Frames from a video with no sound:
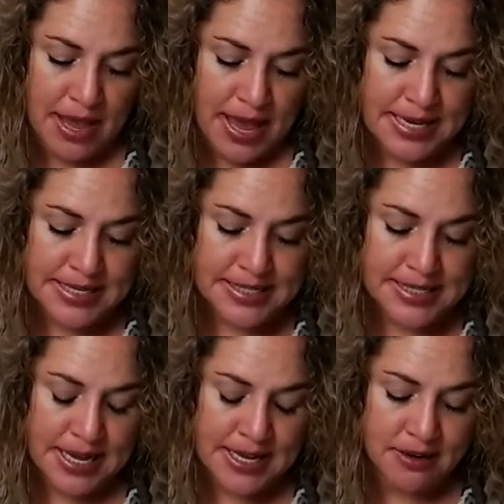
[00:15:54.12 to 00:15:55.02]
a
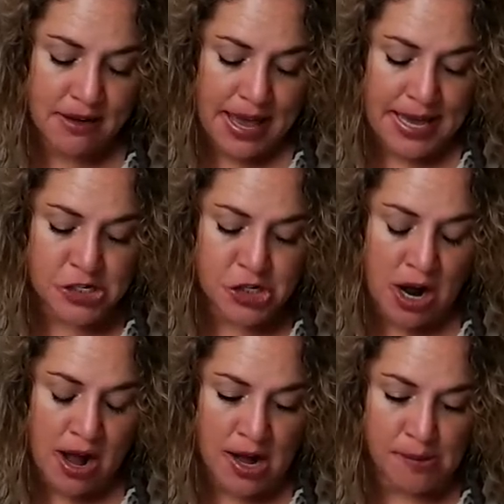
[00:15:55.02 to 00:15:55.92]
sin, a
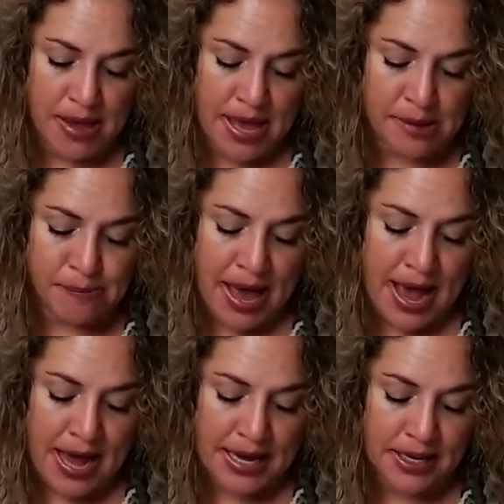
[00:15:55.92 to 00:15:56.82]
job, a
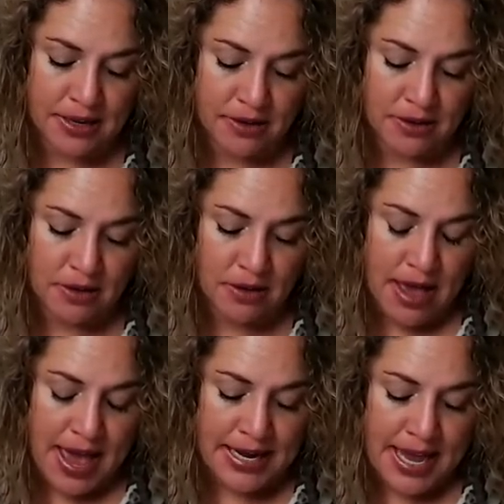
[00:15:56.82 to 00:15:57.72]
bag,
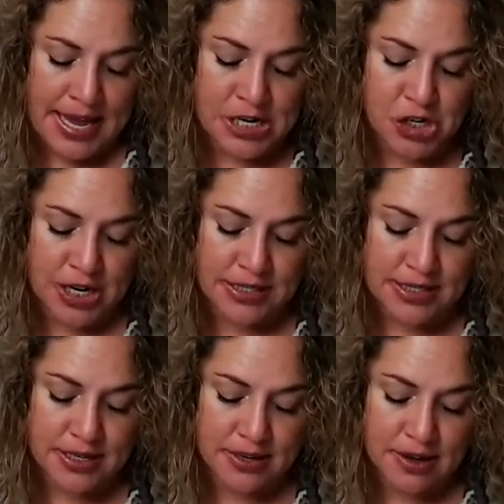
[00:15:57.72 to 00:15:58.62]
an agent,
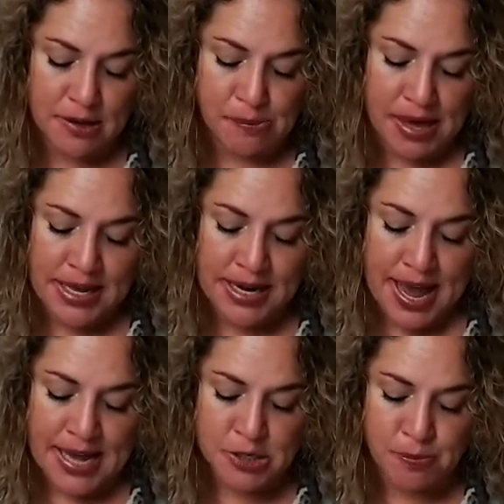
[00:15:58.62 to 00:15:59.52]
pen and